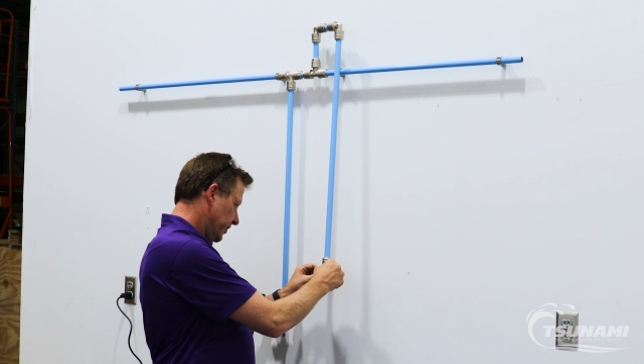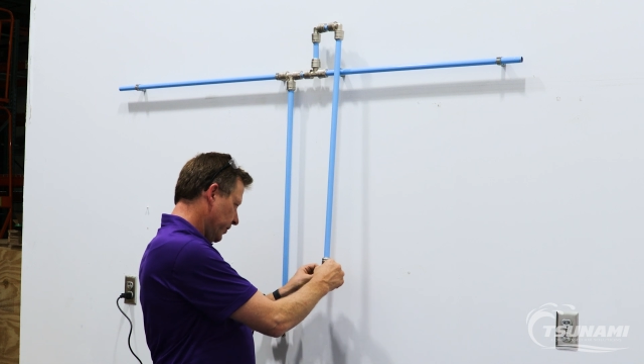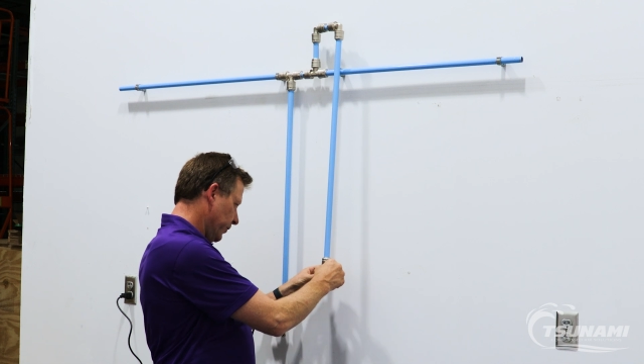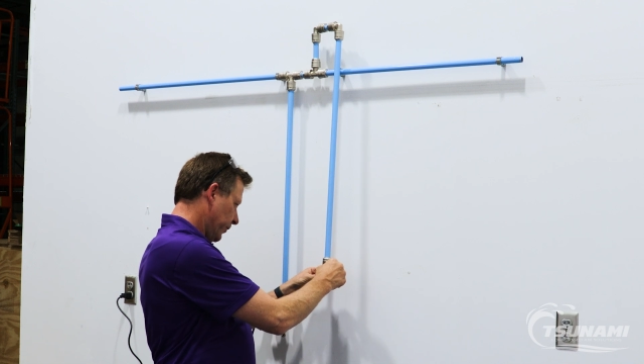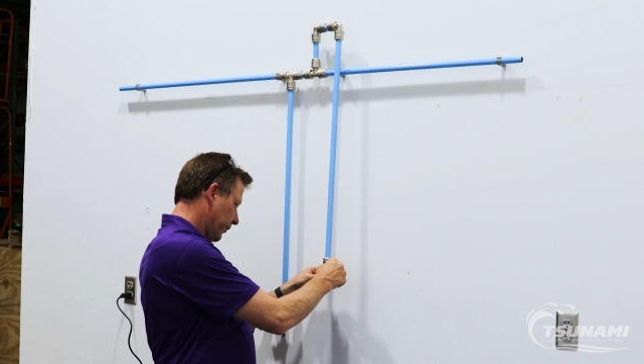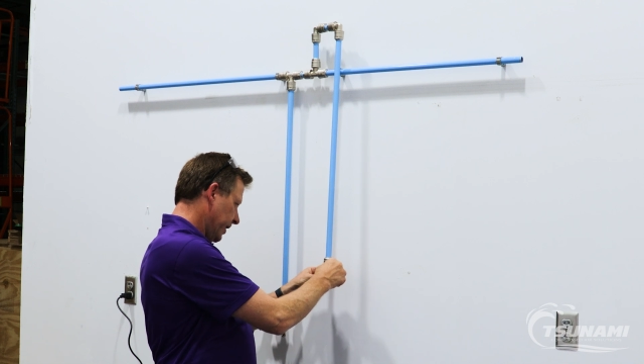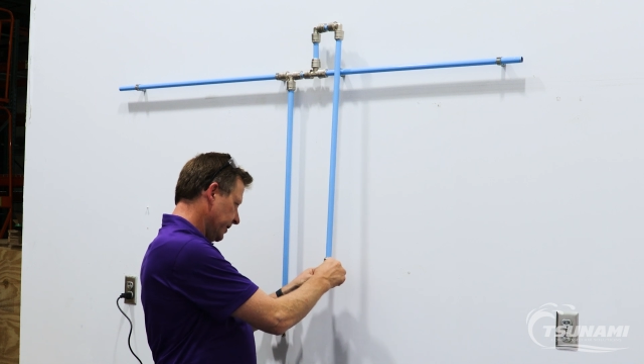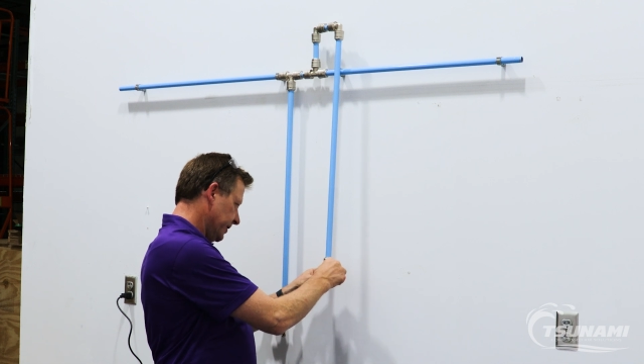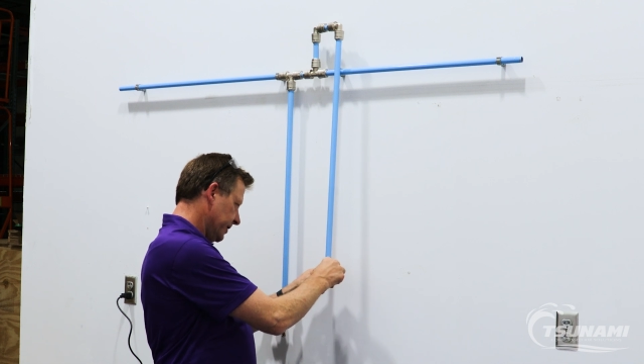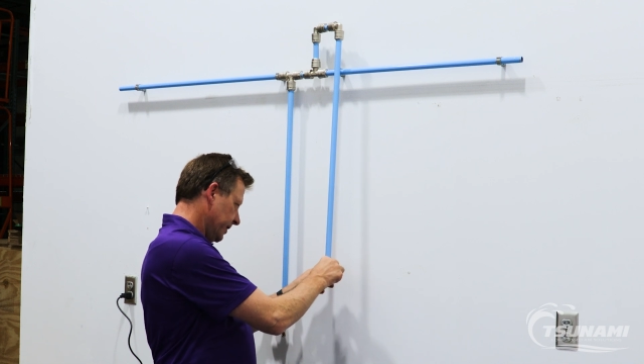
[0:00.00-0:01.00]
to two
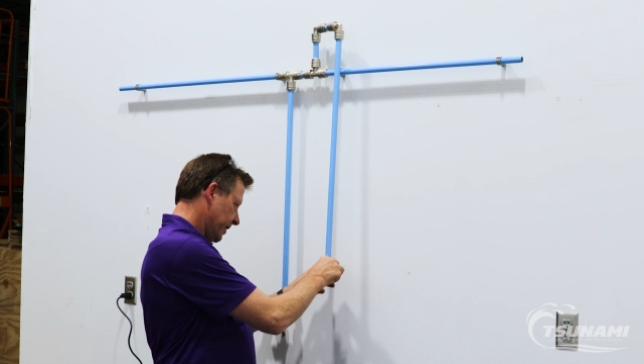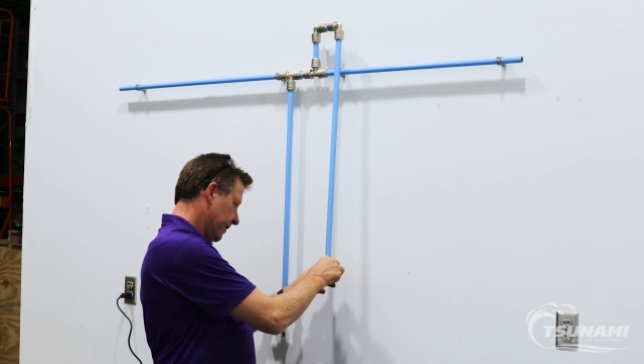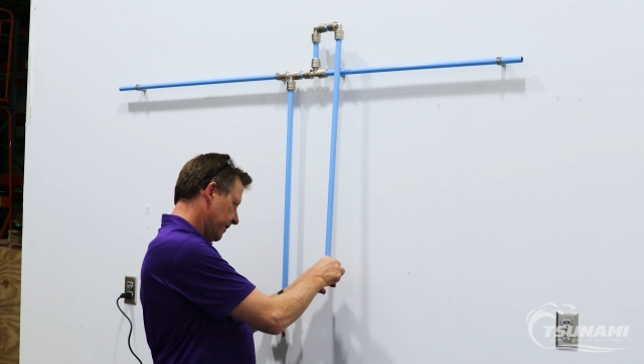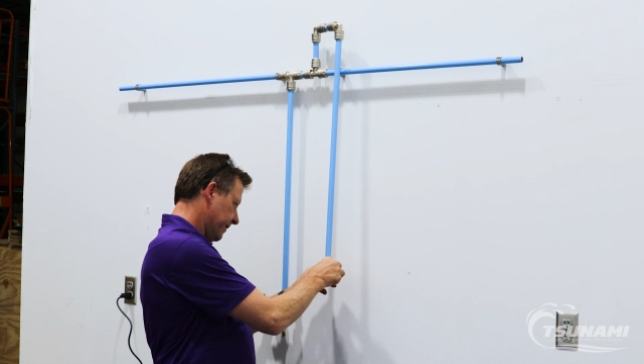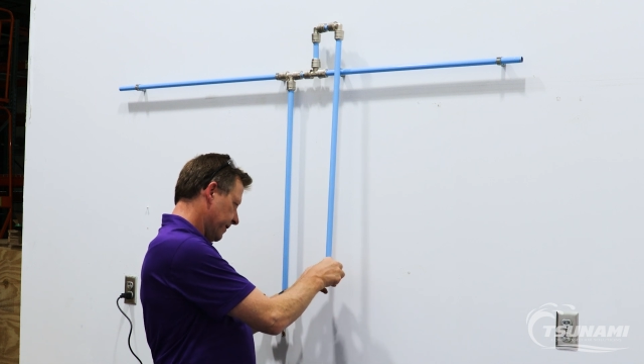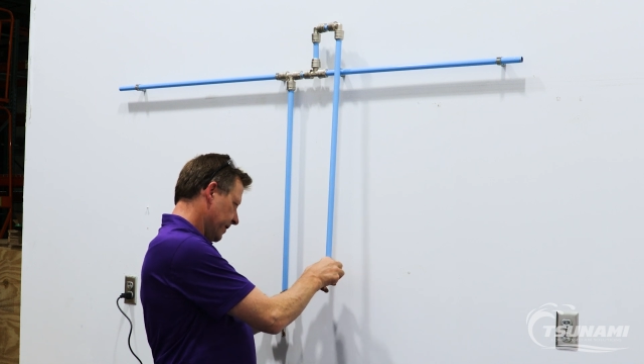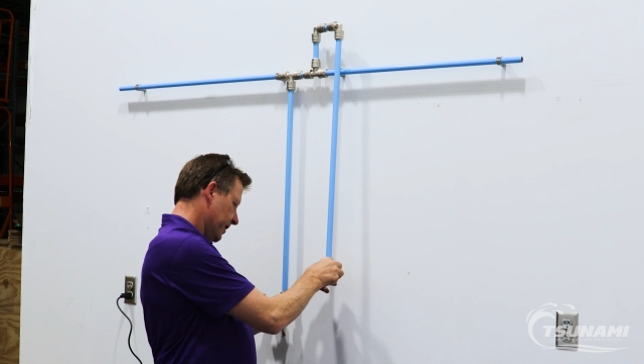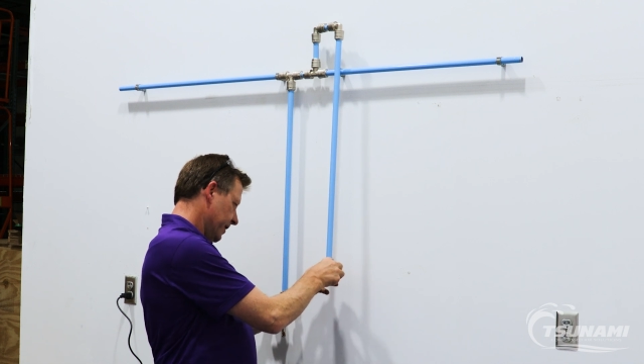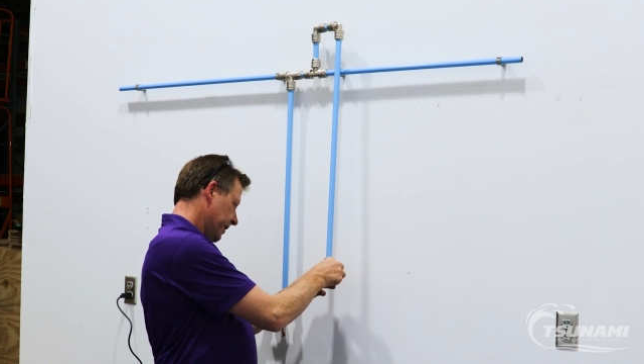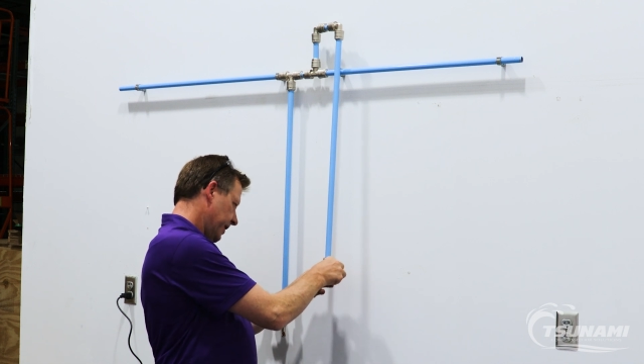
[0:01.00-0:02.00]
threads of
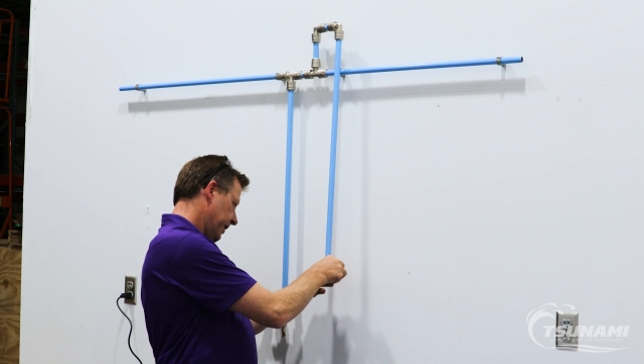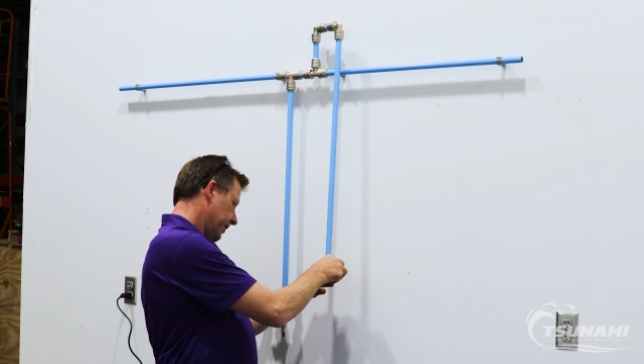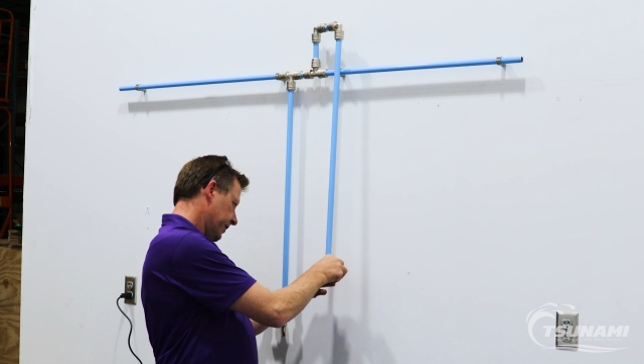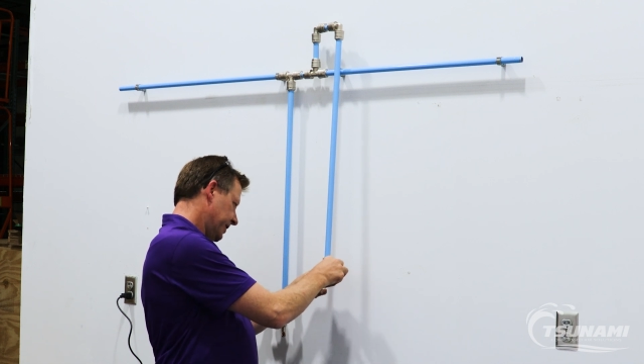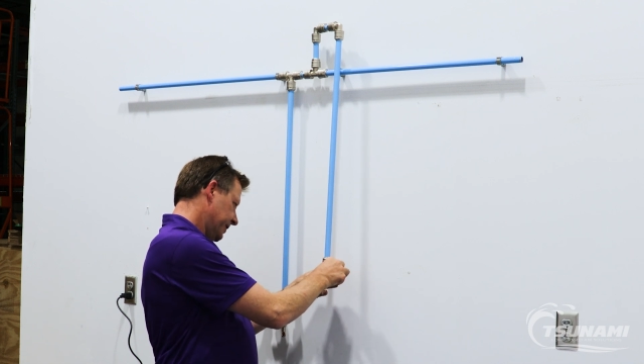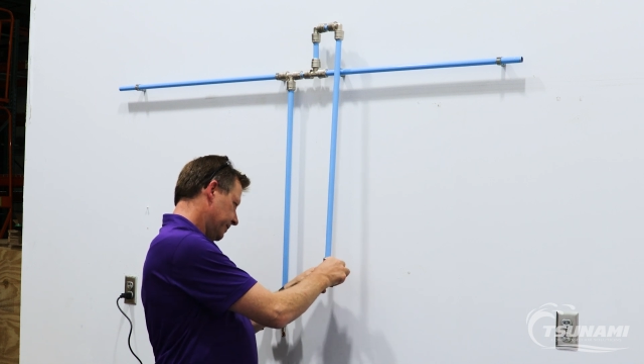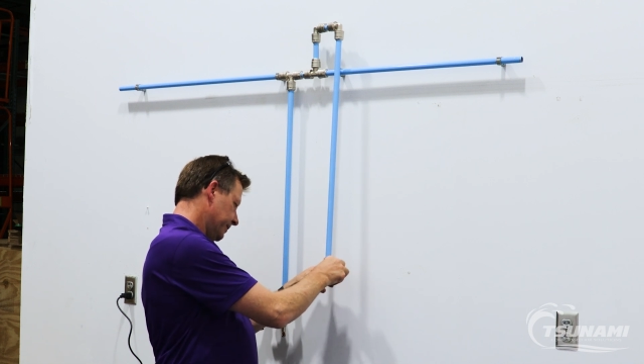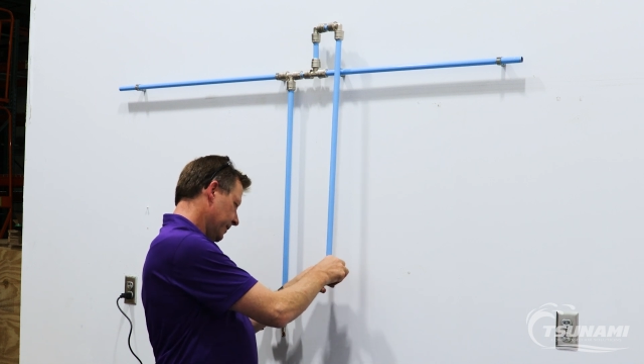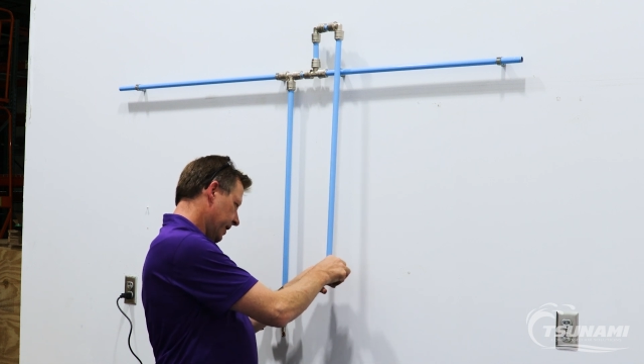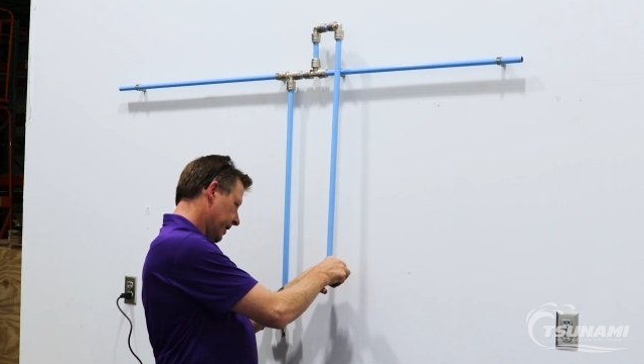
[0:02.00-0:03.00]
that you're
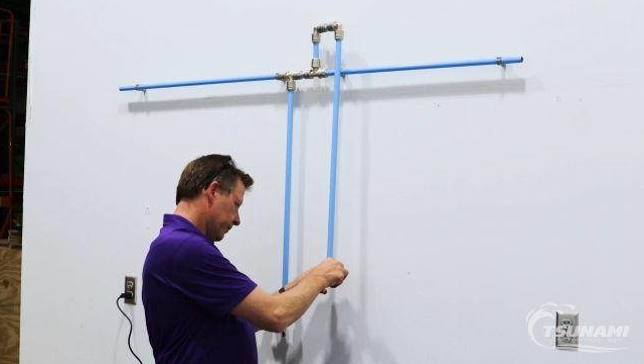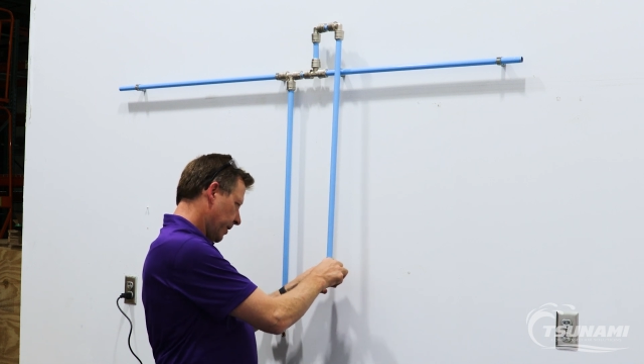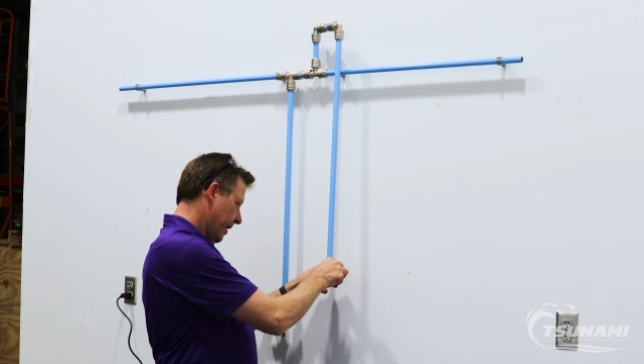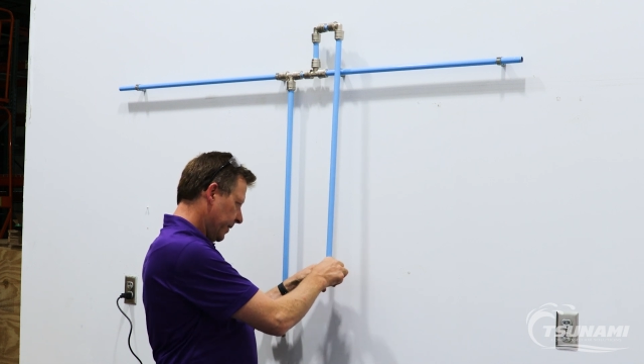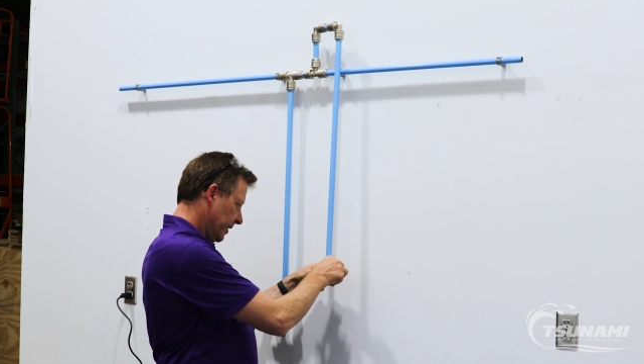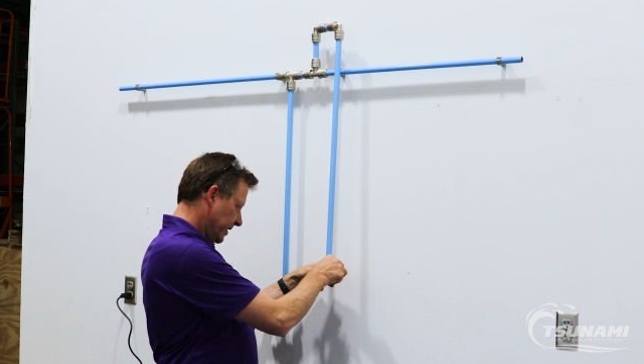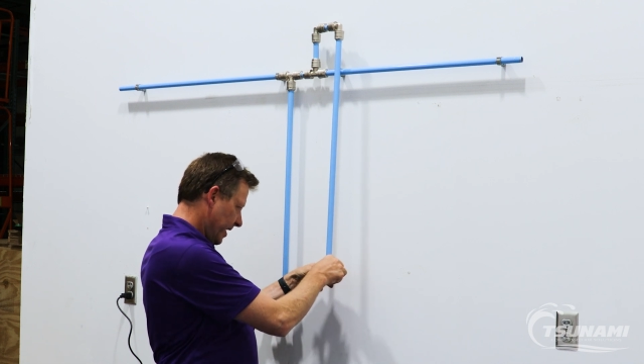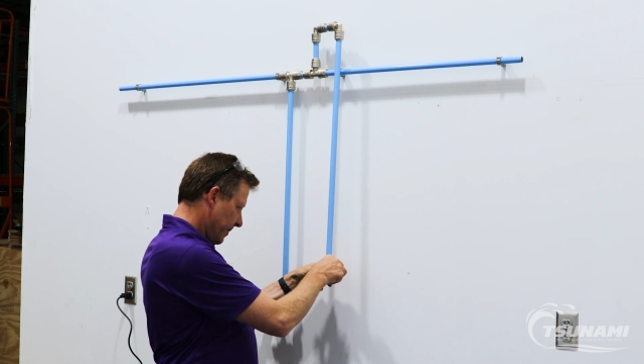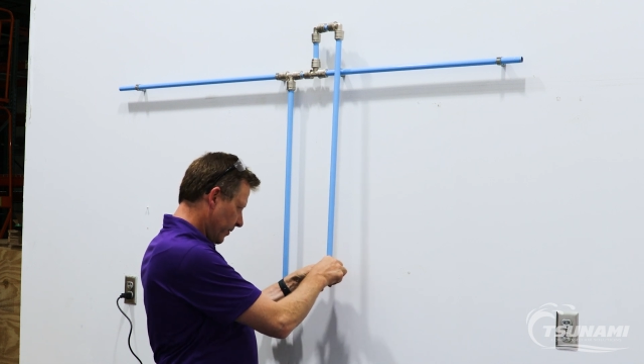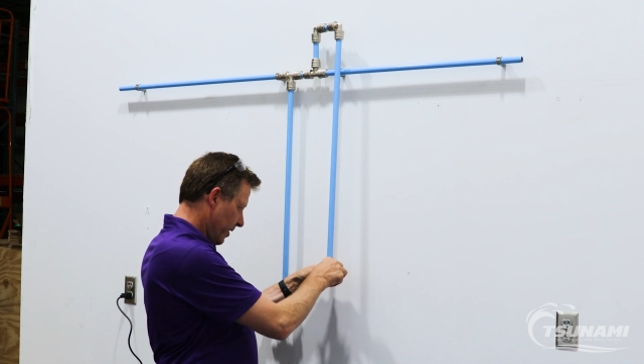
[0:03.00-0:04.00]
uh, wrapping the
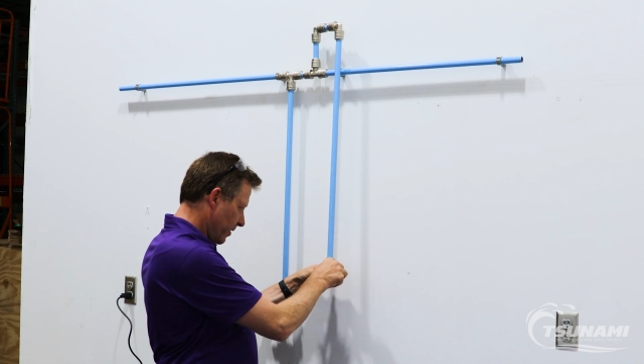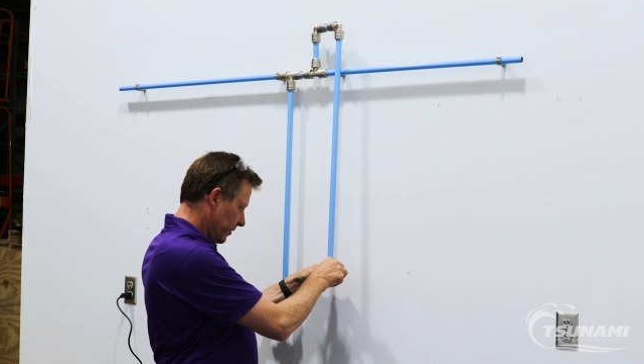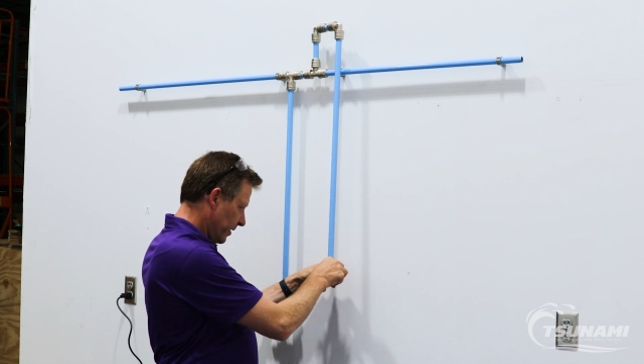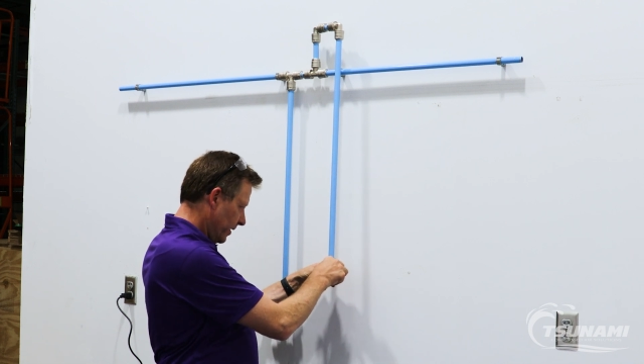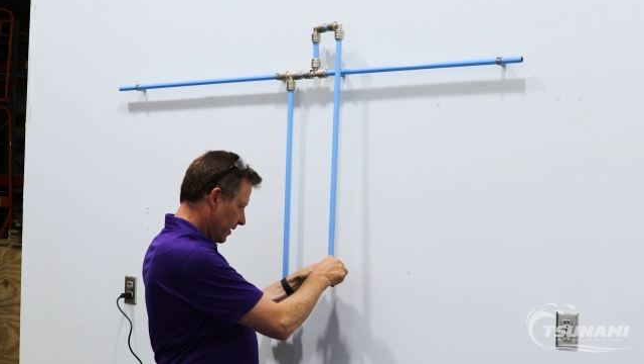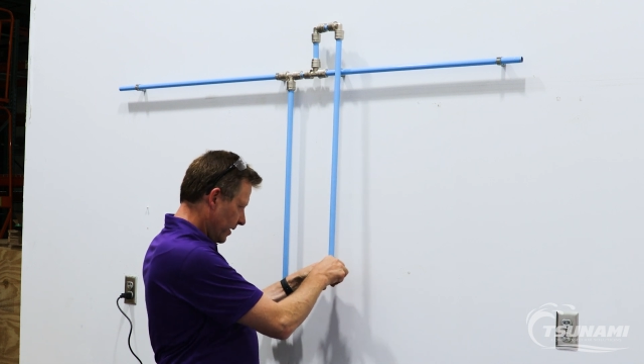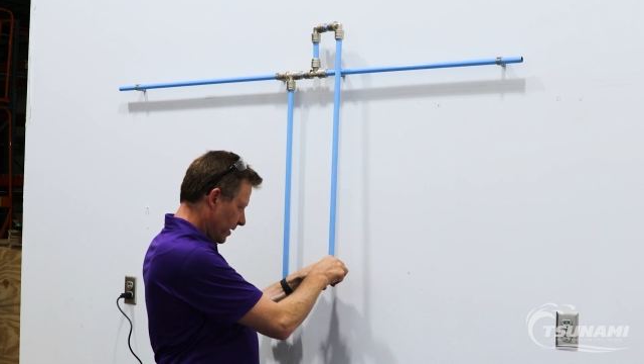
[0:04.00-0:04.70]
tape around